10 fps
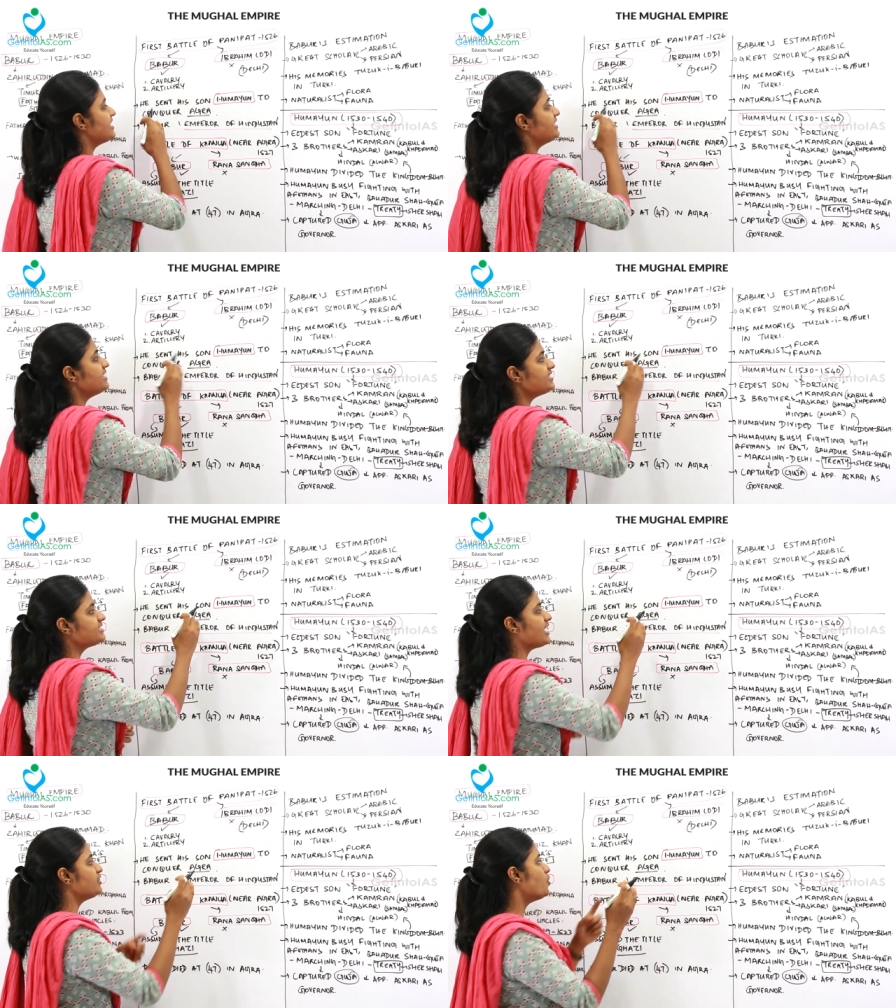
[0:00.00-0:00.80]
sent his
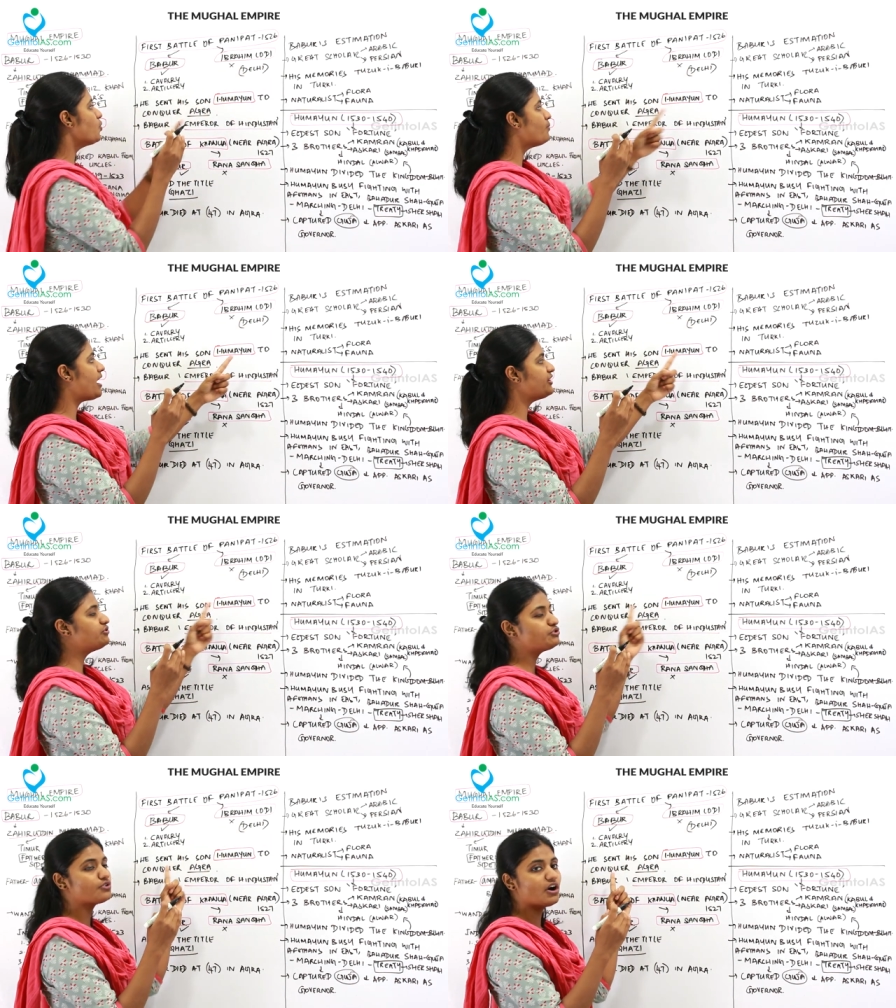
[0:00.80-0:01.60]
son
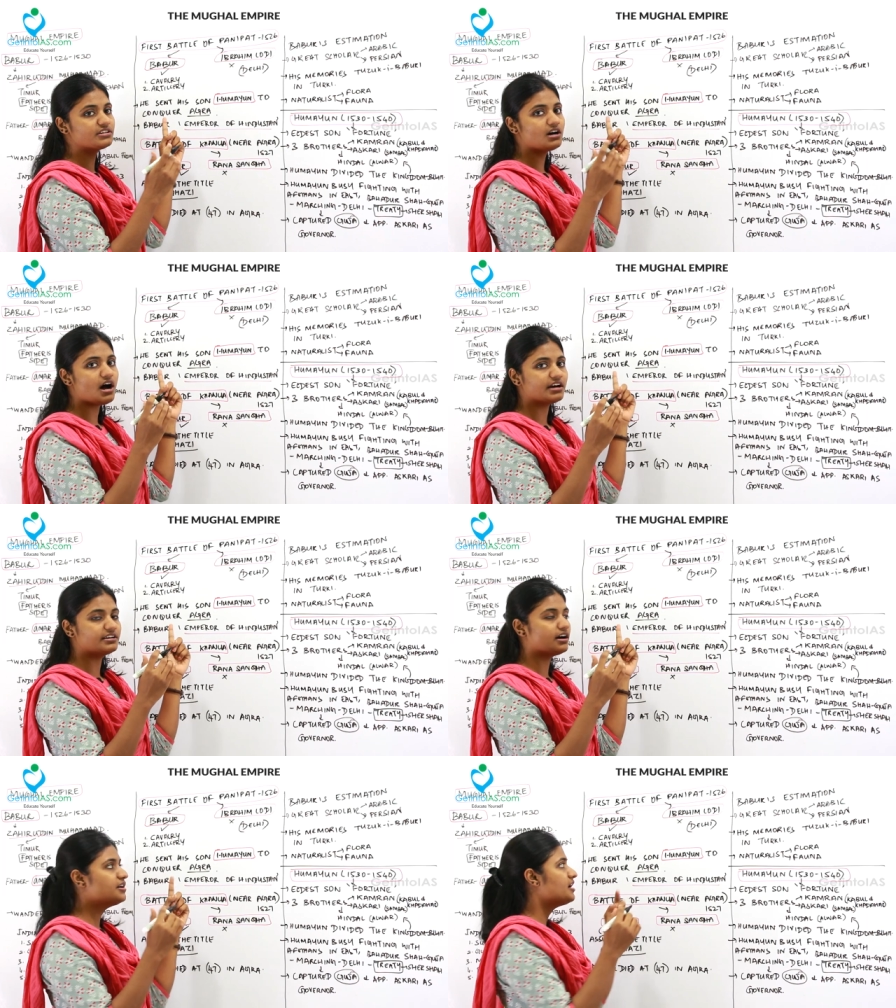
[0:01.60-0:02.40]
Humayun to conquer
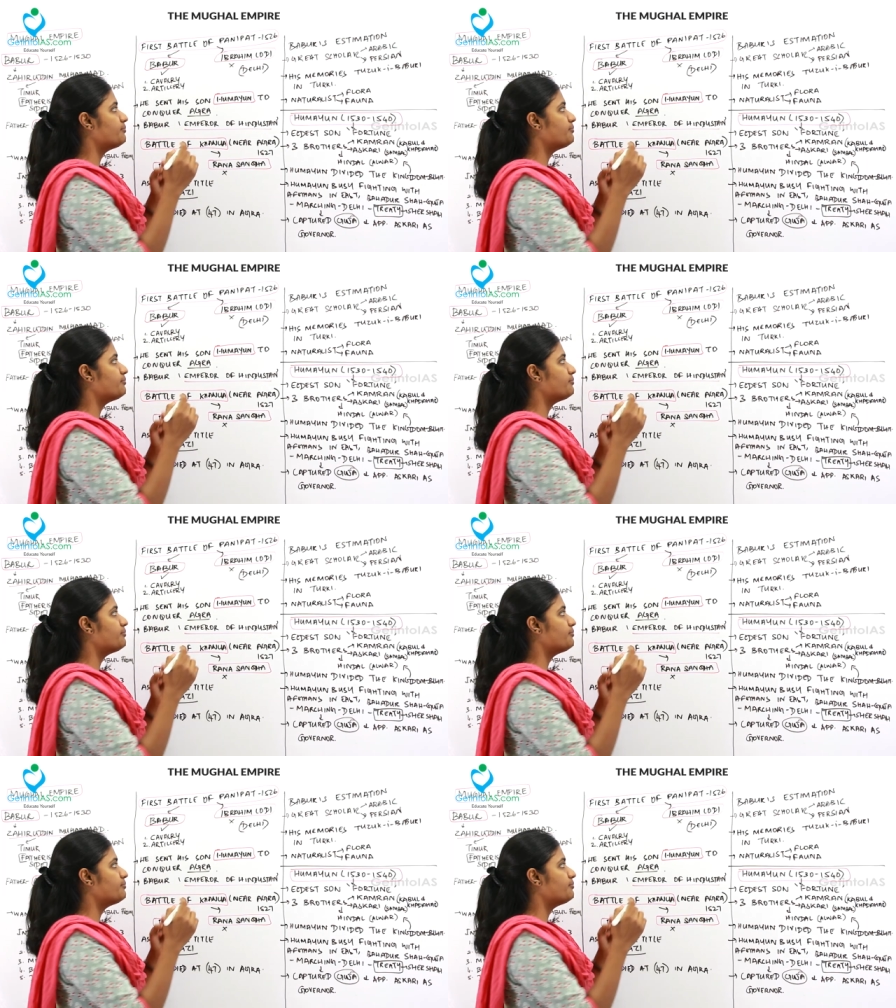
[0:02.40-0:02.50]
Agra,